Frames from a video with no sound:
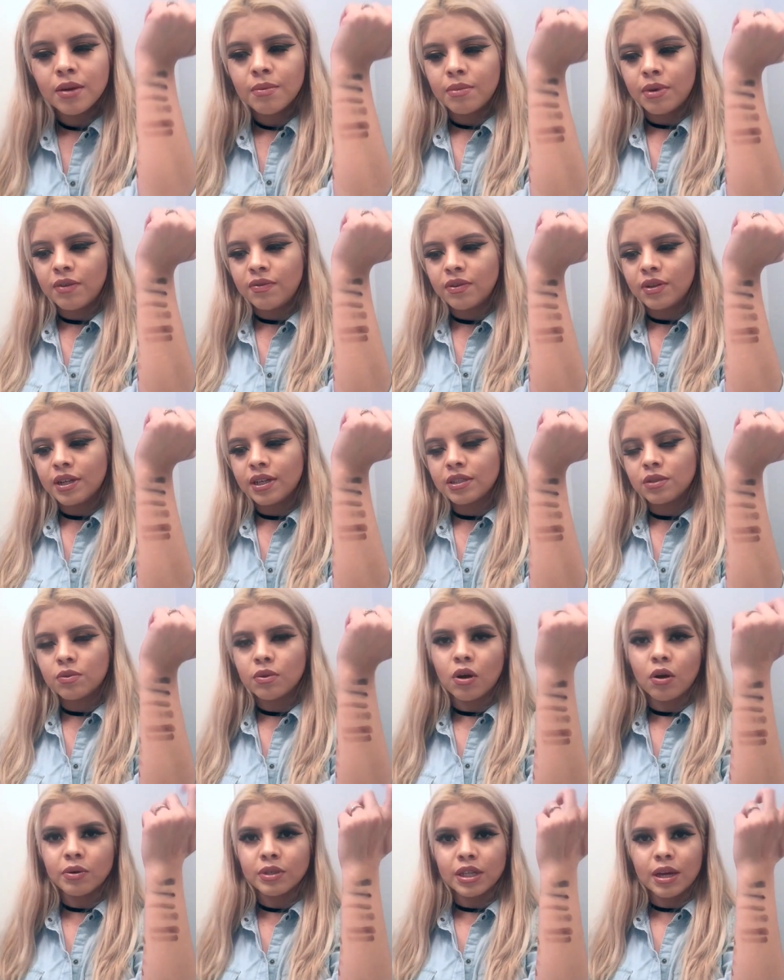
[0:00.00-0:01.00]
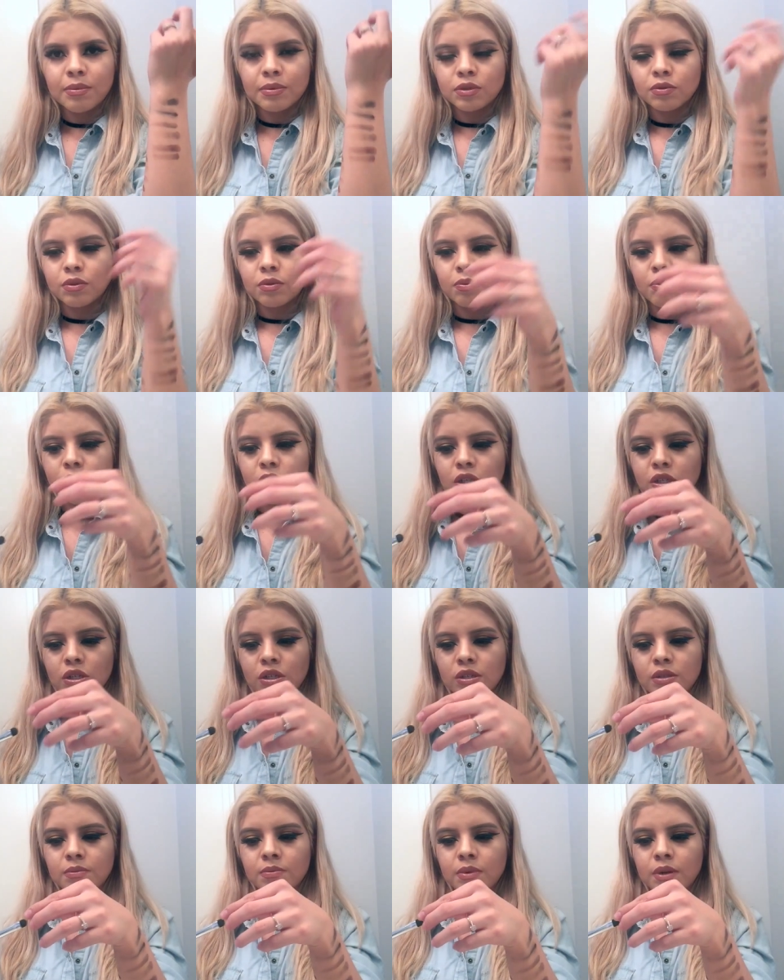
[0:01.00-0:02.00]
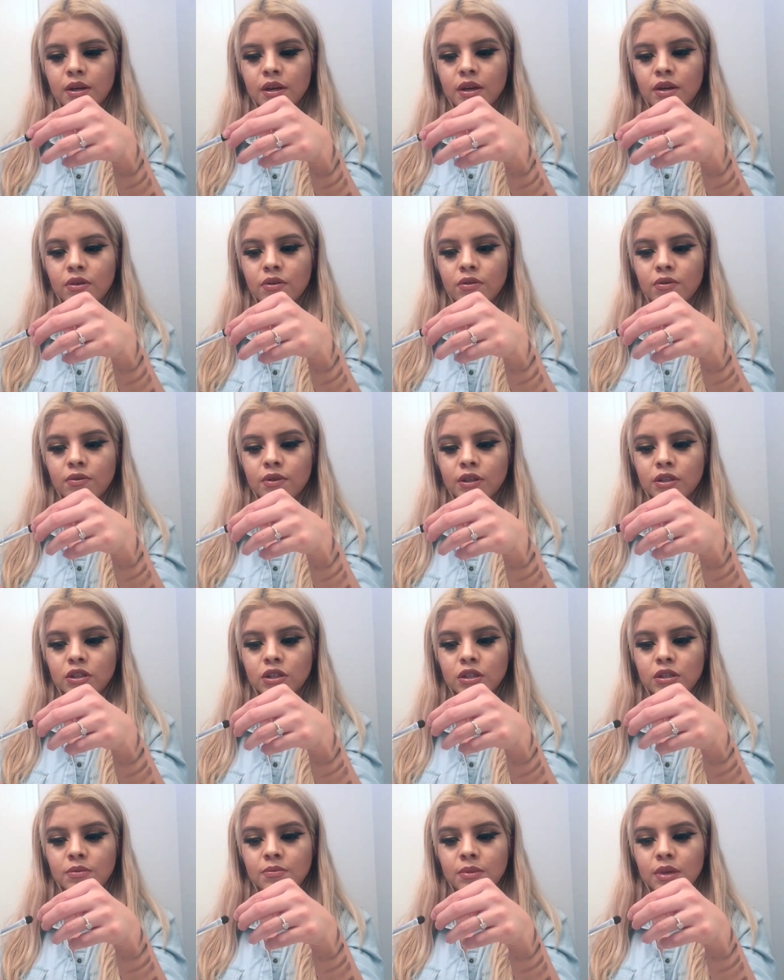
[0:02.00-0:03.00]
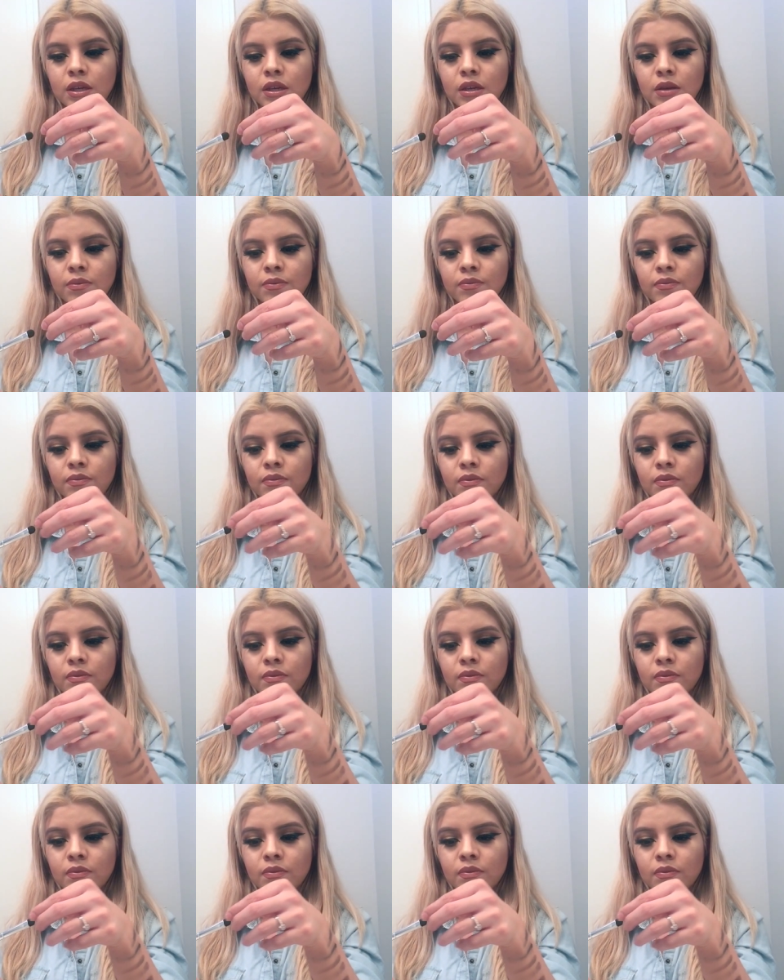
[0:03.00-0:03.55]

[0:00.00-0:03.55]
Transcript: But I feel that's what always happens with brushes. But I don't know. That's just me.